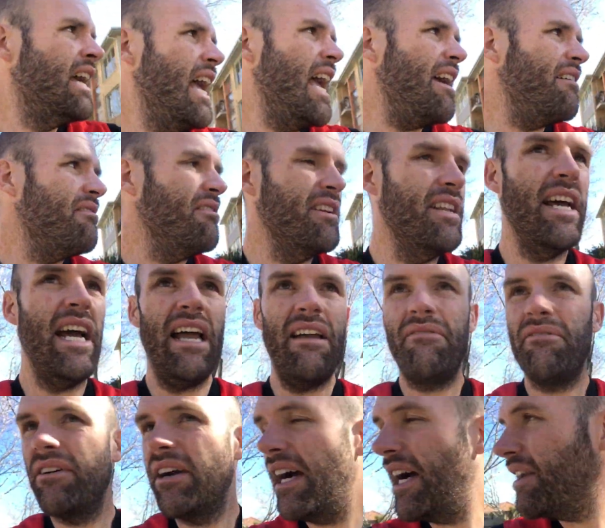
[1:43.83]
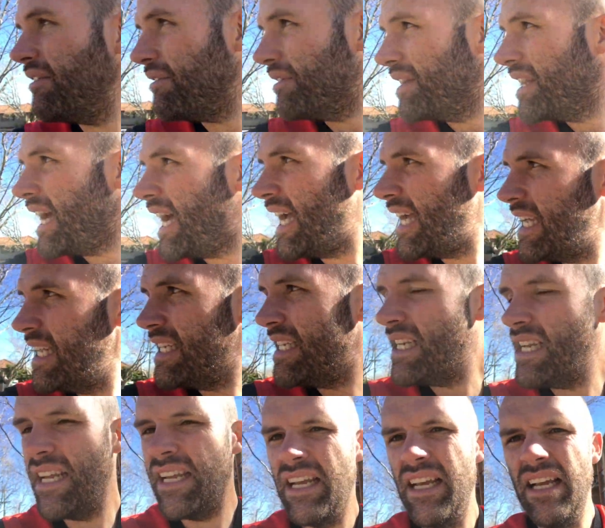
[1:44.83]
every day for 100
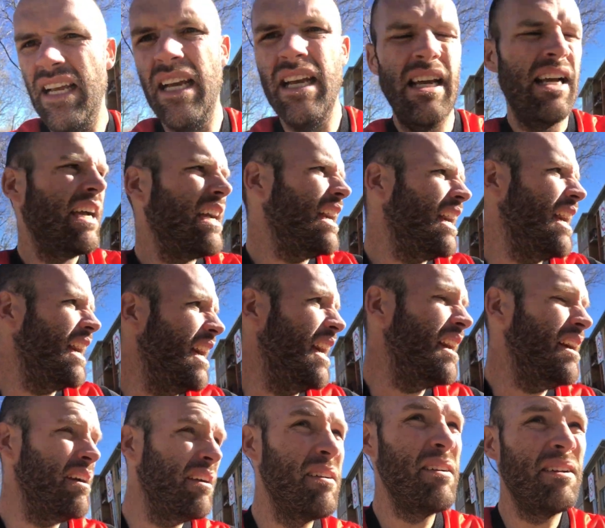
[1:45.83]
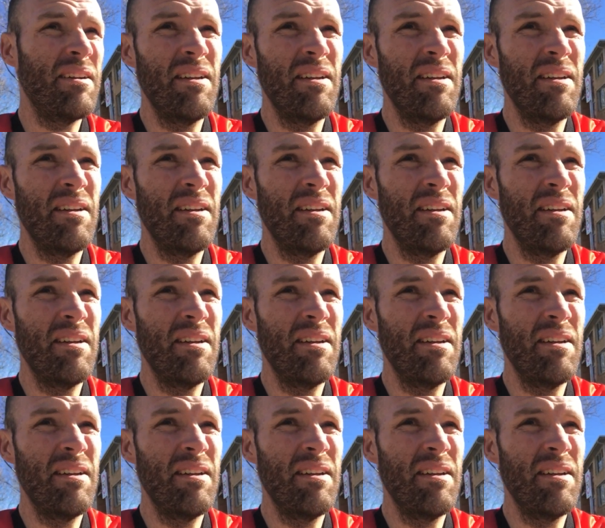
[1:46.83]
days. But